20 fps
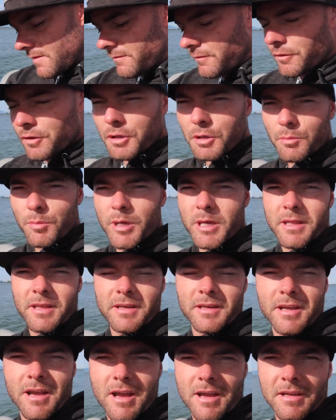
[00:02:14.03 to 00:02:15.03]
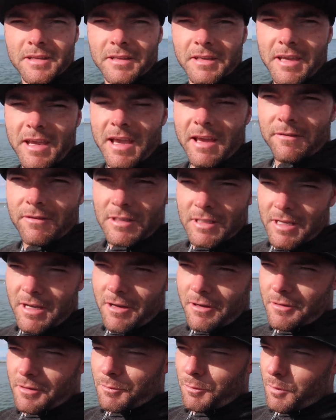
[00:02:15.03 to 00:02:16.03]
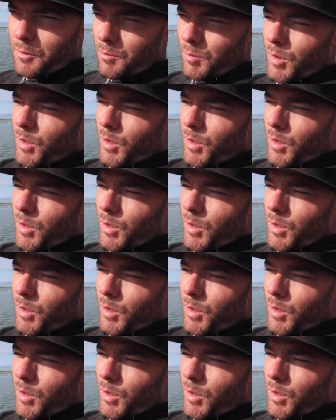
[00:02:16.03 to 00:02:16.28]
up for a little bit, then got in the canvas cutters, and we are